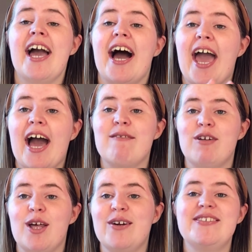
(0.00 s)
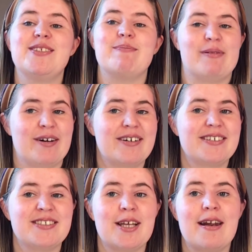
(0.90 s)
I have loads of
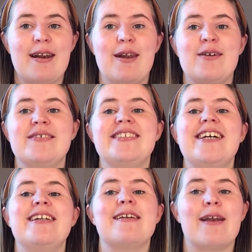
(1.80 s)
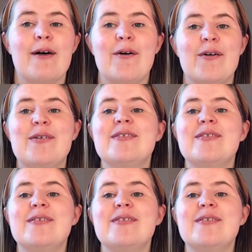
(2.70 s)
books, loads and loads